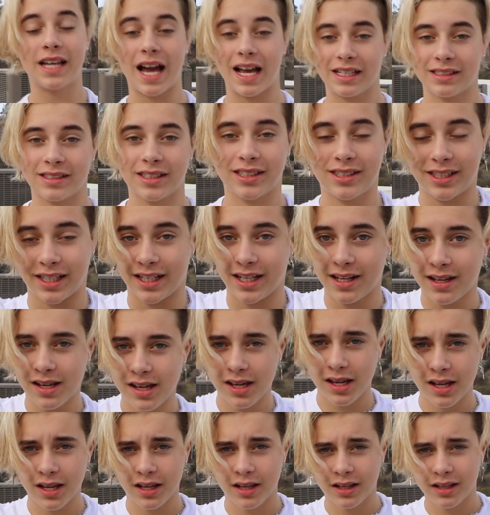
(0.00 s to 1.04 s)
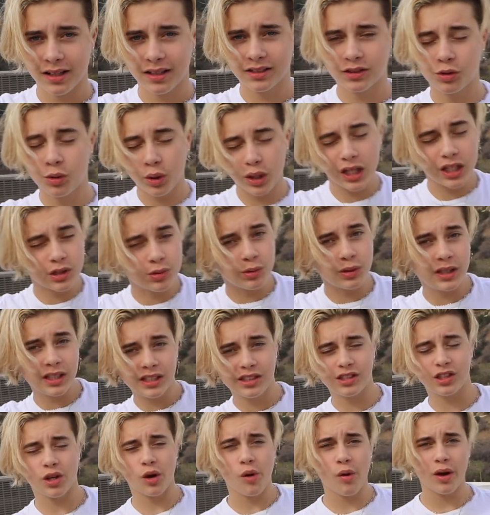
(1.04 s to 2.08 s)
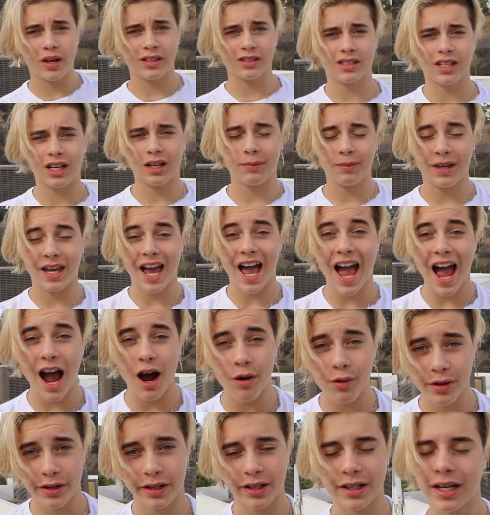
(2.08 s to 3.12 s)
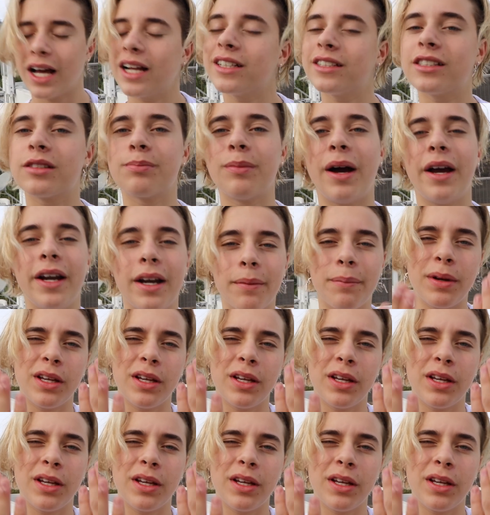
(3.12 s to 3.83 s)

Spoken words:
Guys, listen, 2022 is gonna be our year. Not just my year,